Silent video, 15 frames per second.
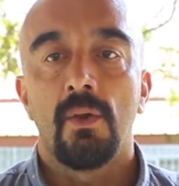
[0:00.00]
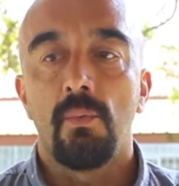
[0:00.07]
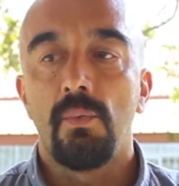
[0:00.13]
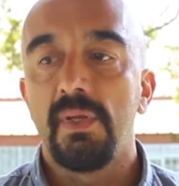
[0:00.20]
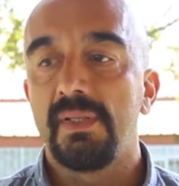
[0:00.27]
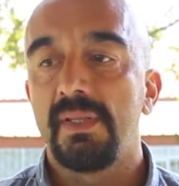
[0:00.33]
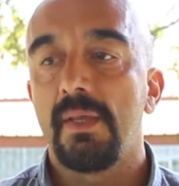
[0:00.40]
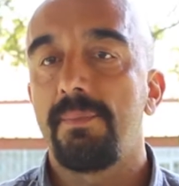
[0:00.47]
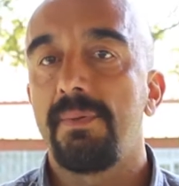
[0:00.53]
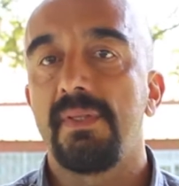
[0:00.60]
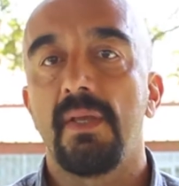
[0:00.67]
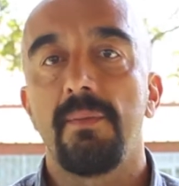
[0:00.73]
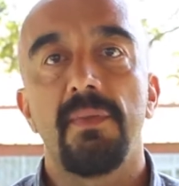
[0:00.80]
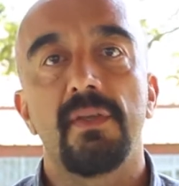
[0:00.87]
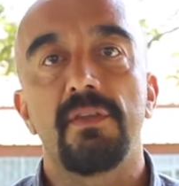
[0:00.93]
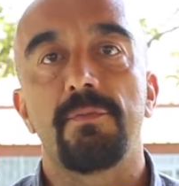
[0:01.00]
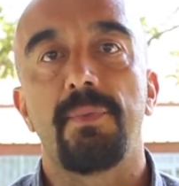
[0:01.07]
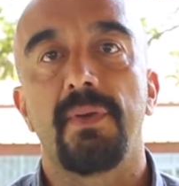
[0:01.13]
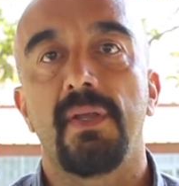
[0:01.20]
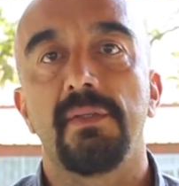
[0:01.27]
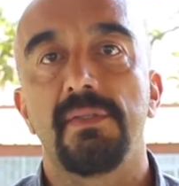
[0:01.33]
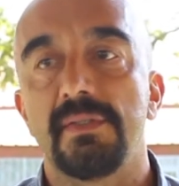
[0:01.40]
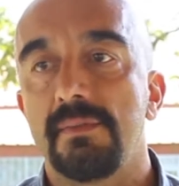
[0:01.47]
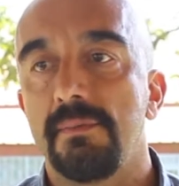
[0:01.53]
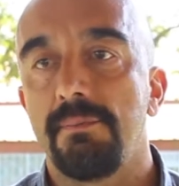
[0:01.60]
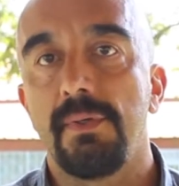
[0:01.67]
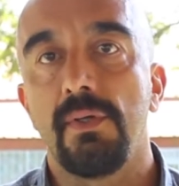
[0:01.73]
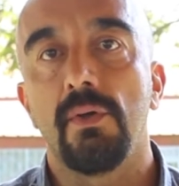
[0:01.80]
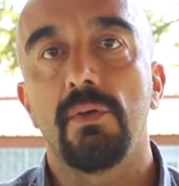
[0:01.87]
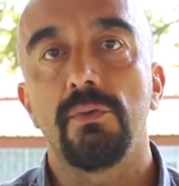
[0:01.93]
Will the epidemic spread
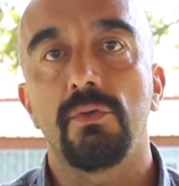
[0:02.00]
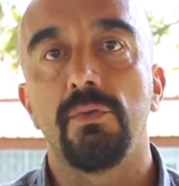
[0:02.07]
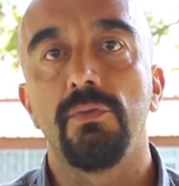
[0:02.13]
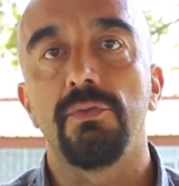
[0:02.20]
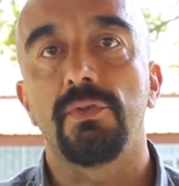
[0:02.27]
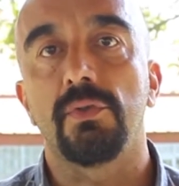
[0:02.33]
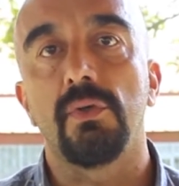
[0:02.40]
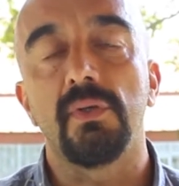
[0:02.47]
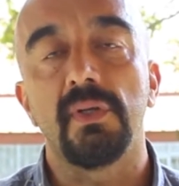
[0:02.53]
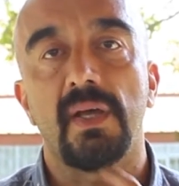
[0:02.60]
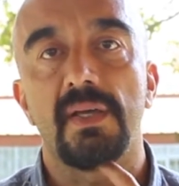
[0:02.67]
beyond control